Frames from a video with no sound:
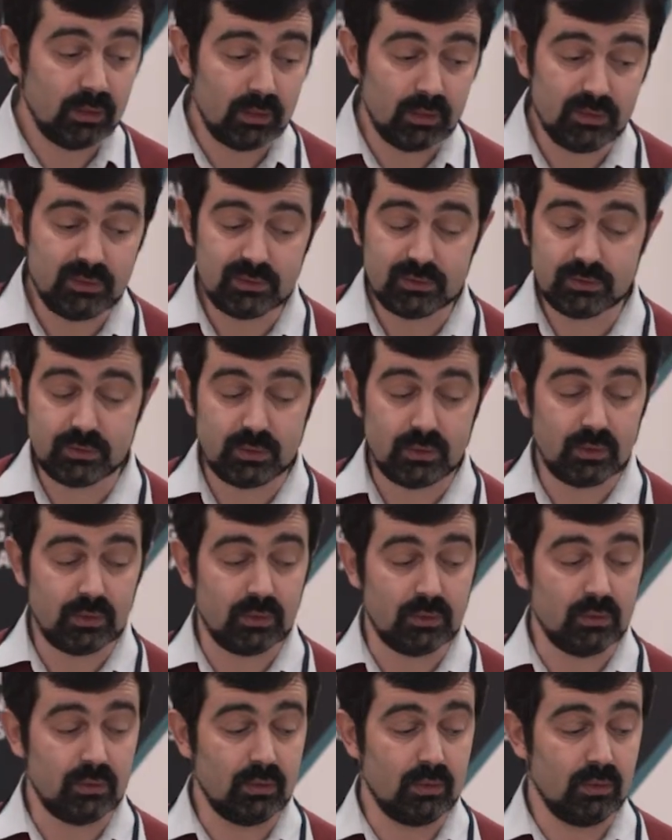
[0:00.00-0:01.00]
it's
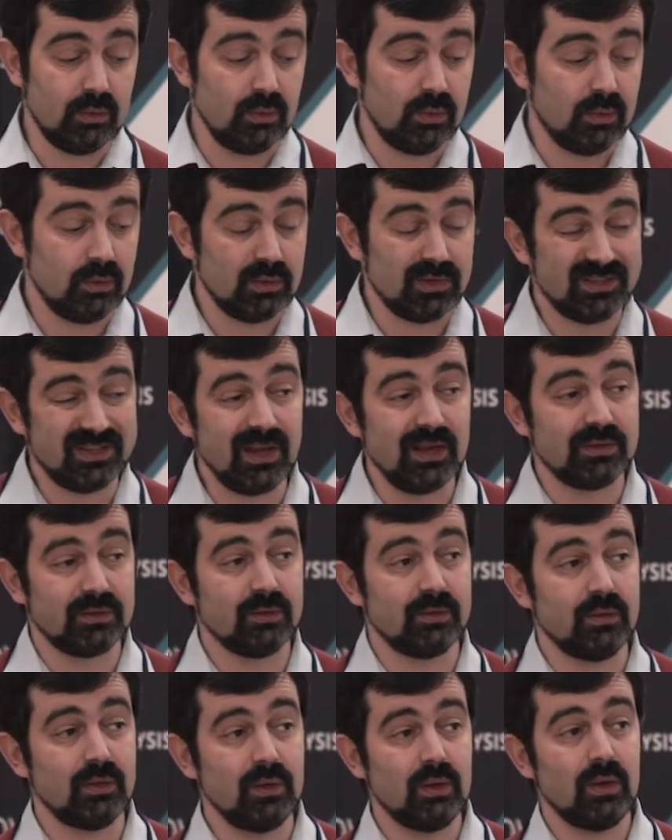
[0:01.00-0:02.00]

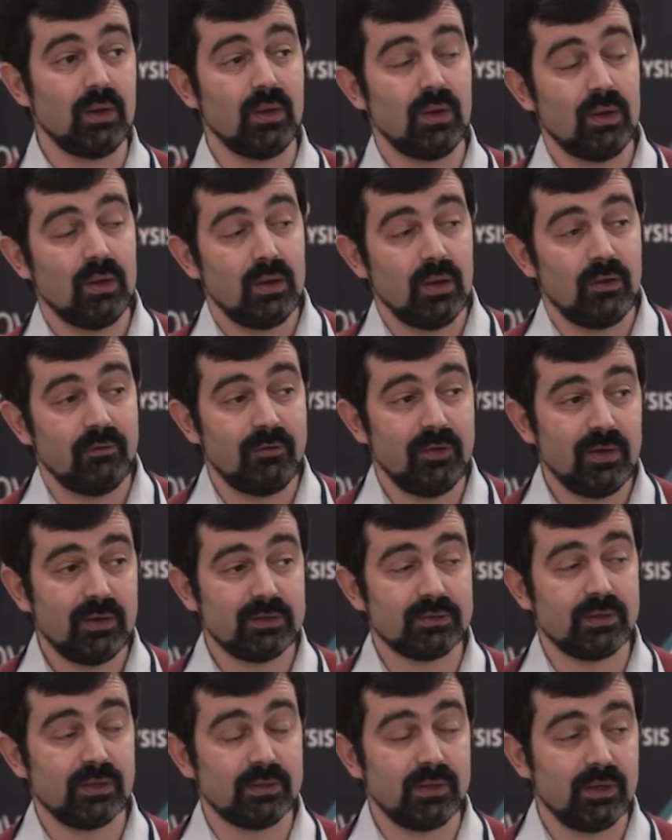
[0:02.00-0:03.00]
side
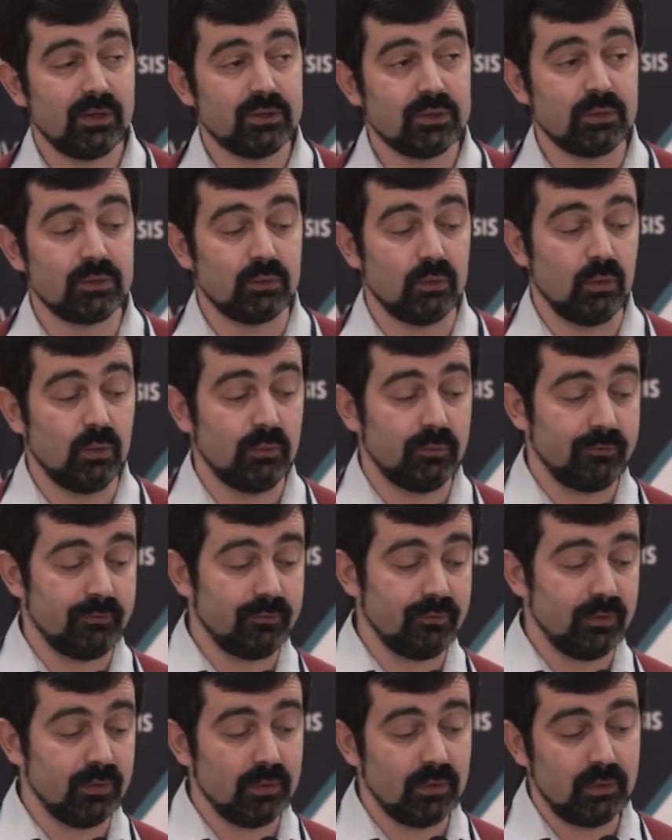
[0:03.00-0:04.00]
effect, side action
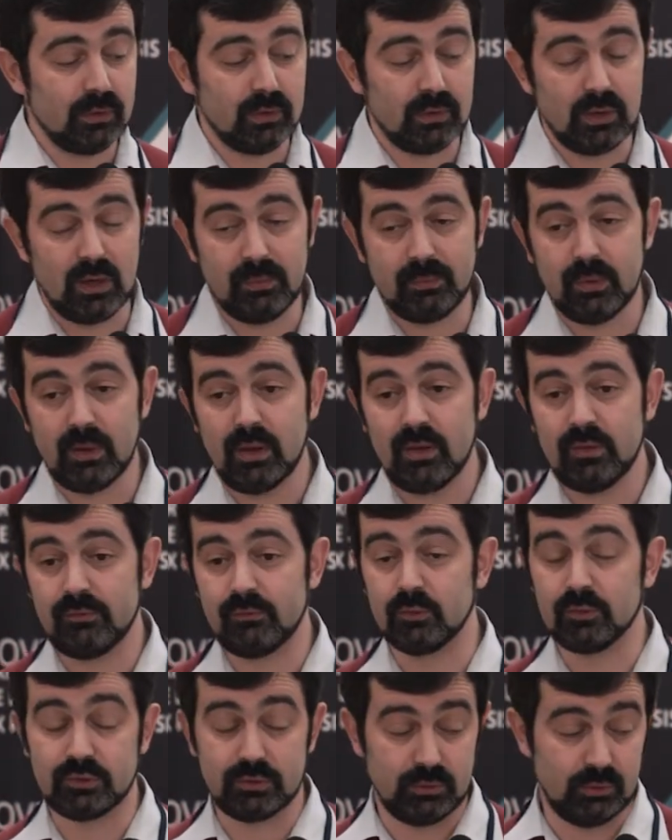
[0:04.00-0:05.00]
of API
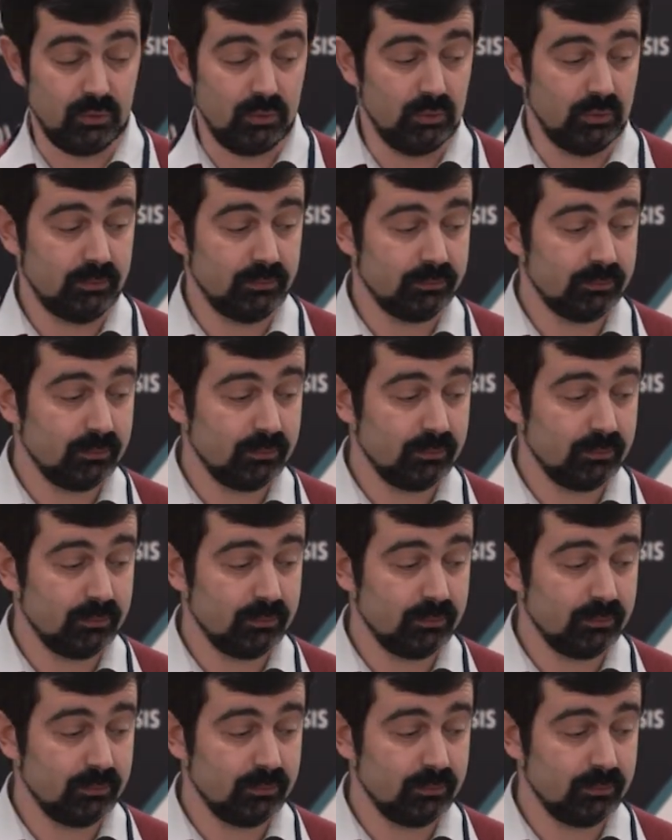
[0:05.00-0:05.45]
function call.